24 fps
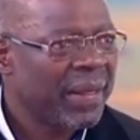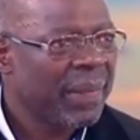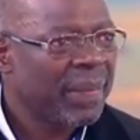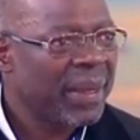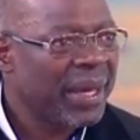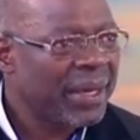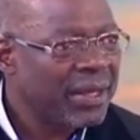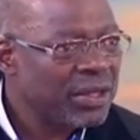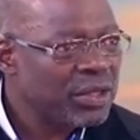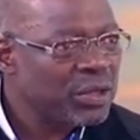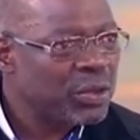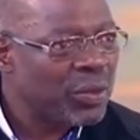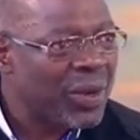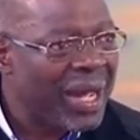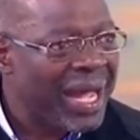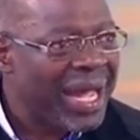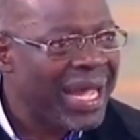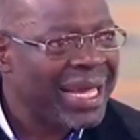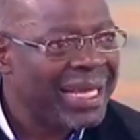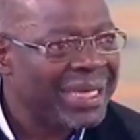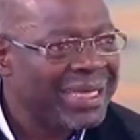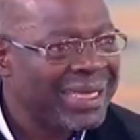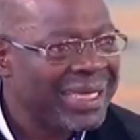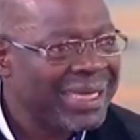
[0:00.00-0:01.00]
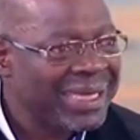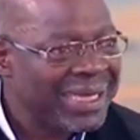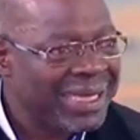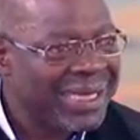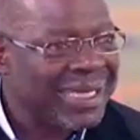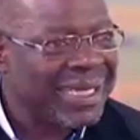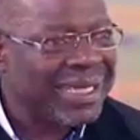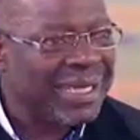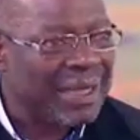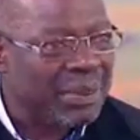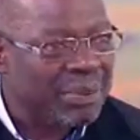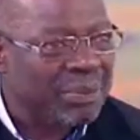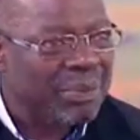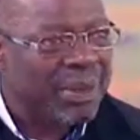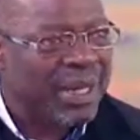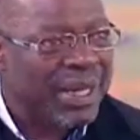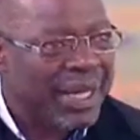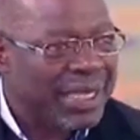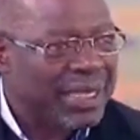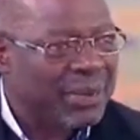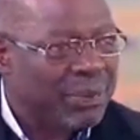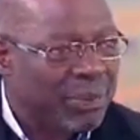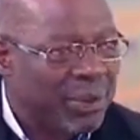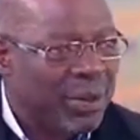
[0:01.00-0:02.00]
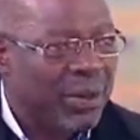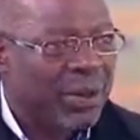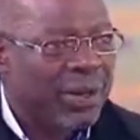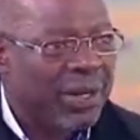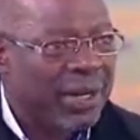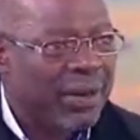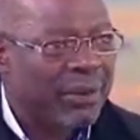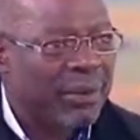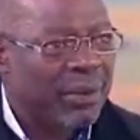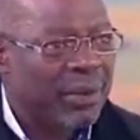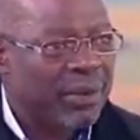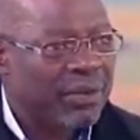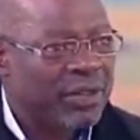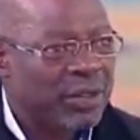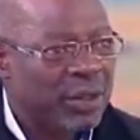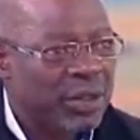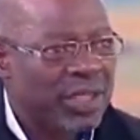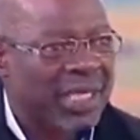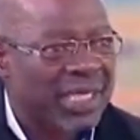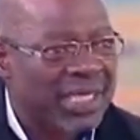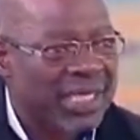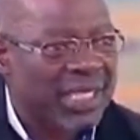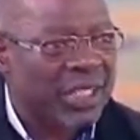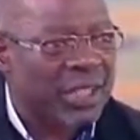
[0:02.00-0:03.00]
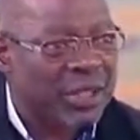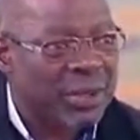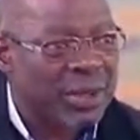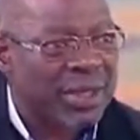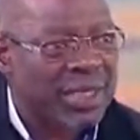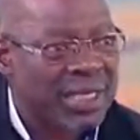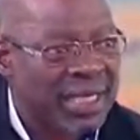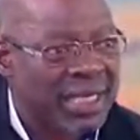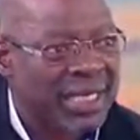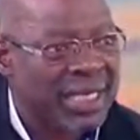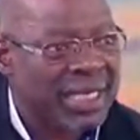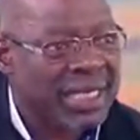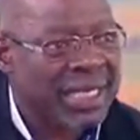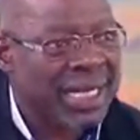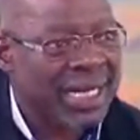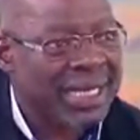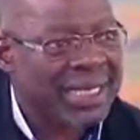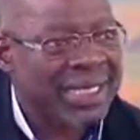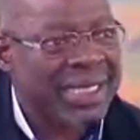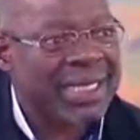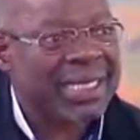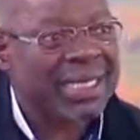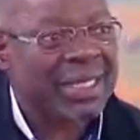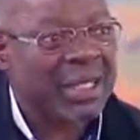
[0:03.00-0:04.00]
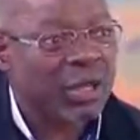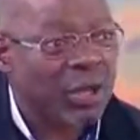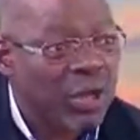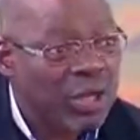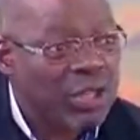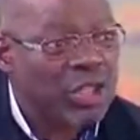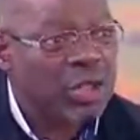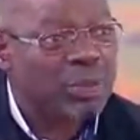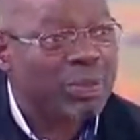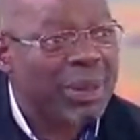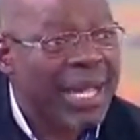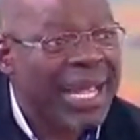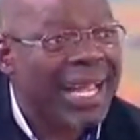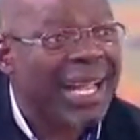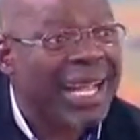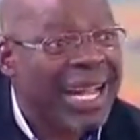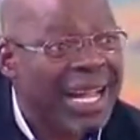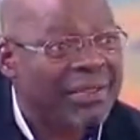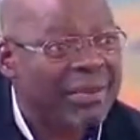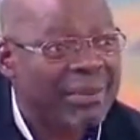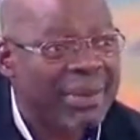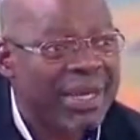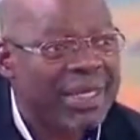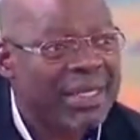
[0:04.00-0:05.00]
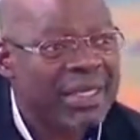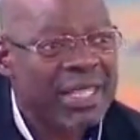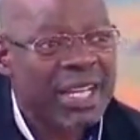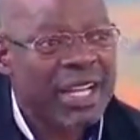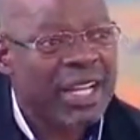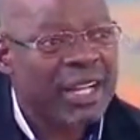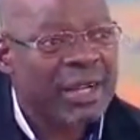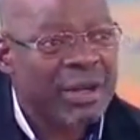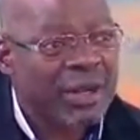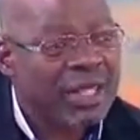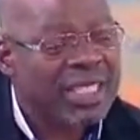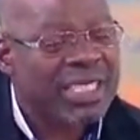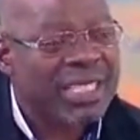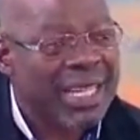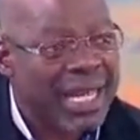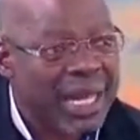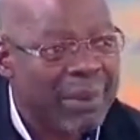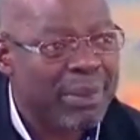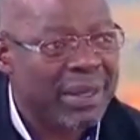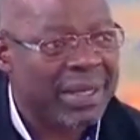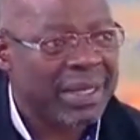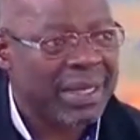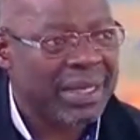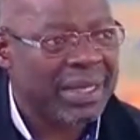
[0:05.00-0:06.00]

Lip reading: That is why the single biggest program of social security in this country is launched by government, not capital.